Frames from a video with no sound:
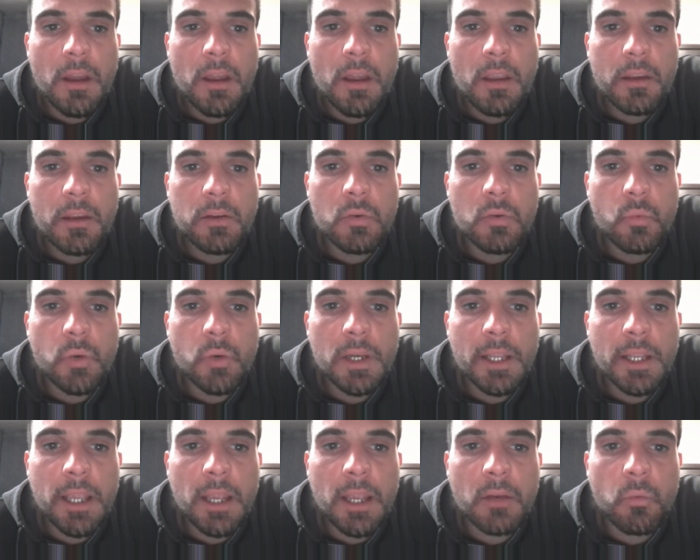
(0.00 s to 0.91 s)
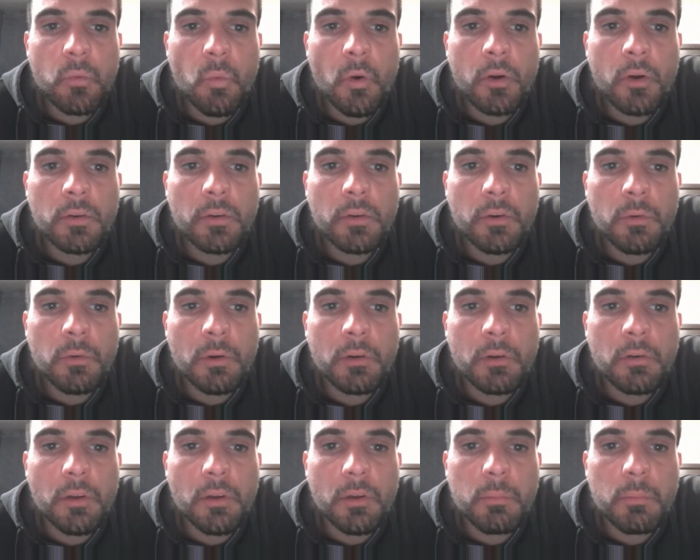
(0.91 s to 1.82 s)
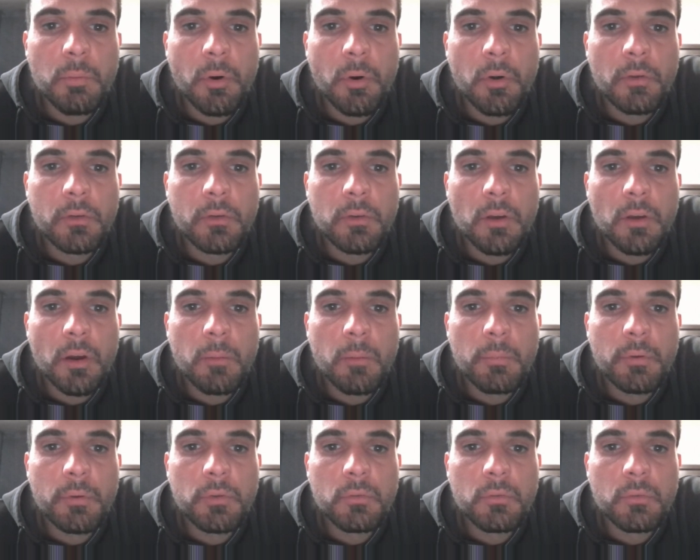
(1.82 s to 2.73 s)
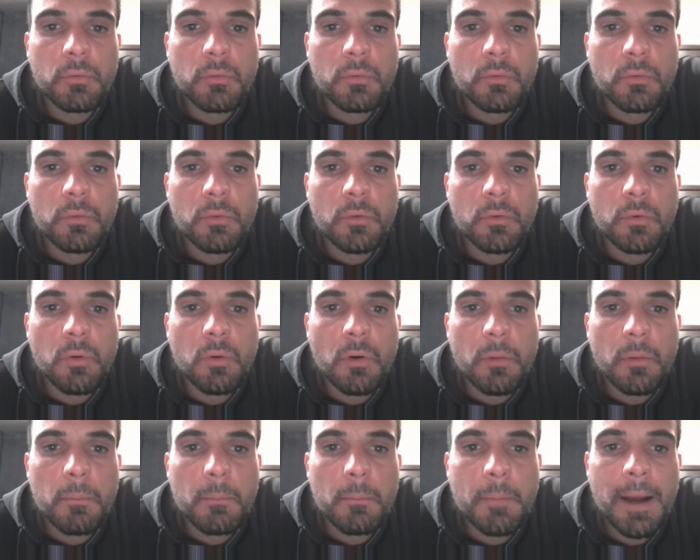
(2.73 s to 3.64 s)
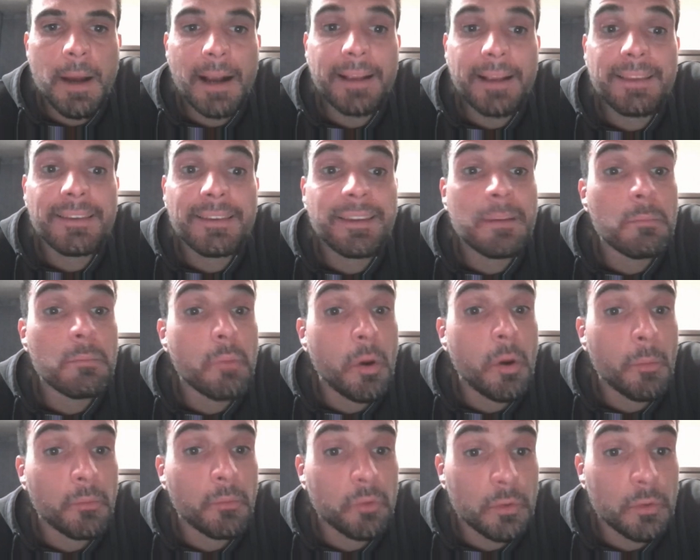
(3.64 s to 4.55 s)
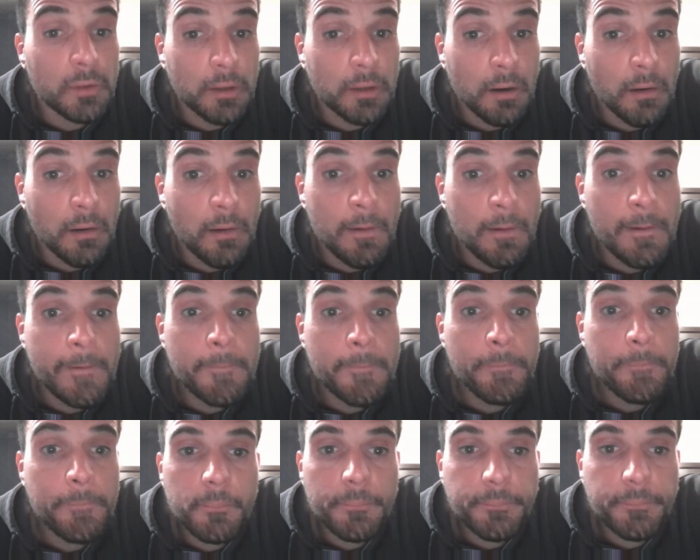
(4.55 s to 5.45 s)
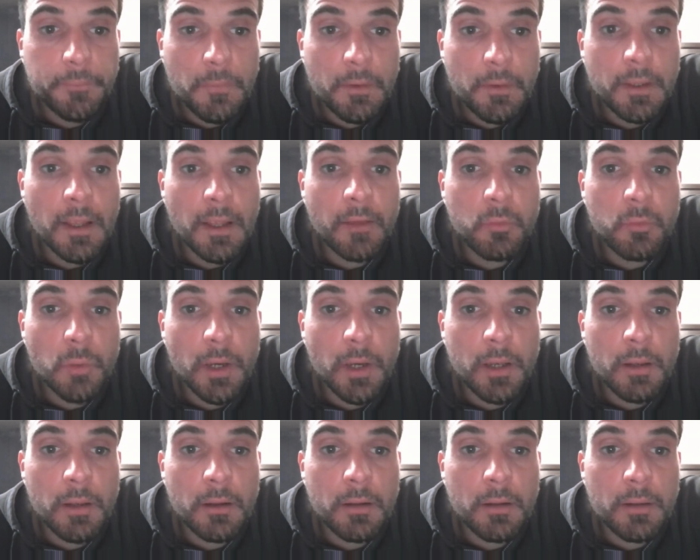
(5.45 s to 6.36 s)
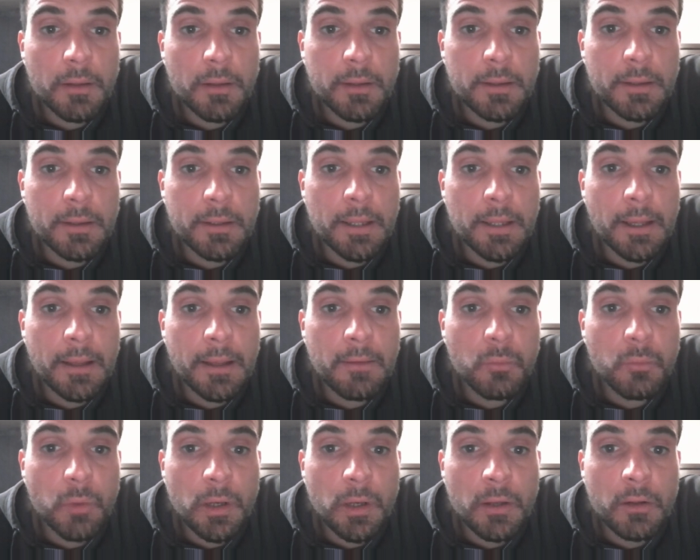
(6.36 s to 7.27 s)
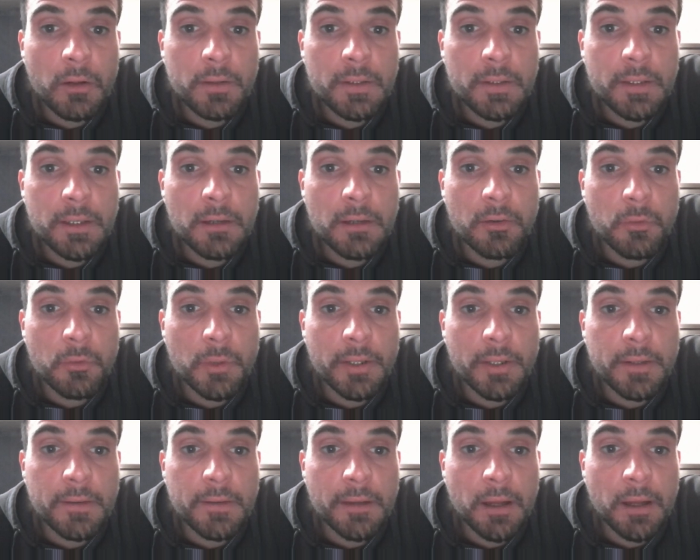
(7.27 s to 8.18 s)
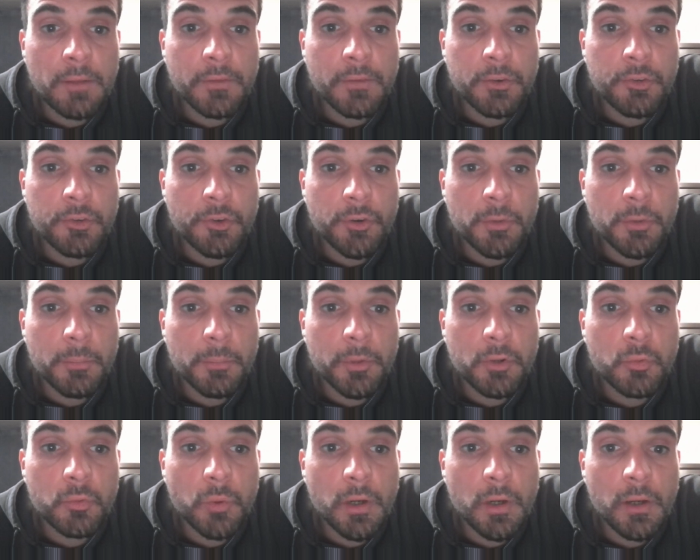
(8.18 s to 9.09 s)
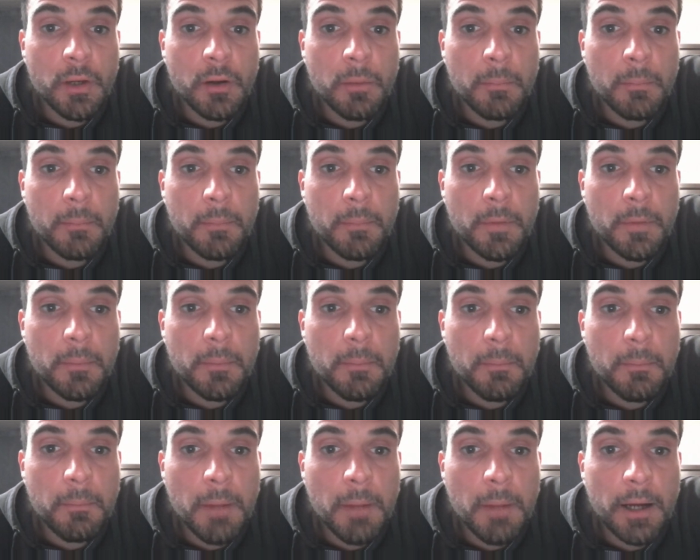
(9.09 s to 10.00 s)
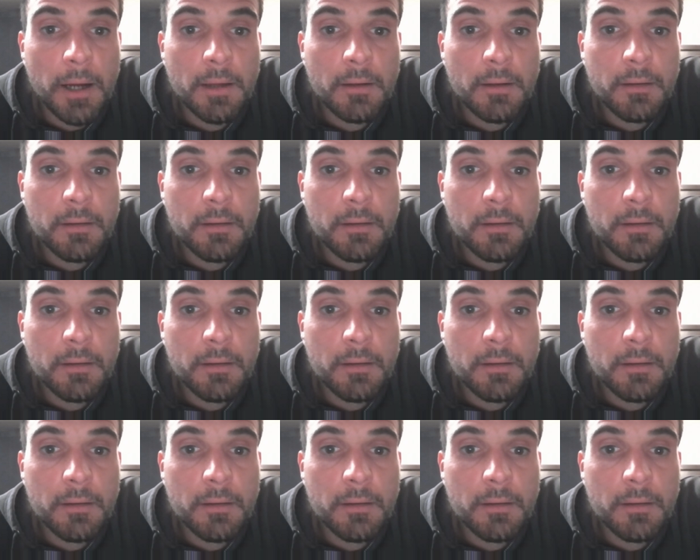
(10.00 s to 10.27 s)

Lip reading: you will gain 1 current luck point up to your maximum total. Days will not heal during this adventure, but will come back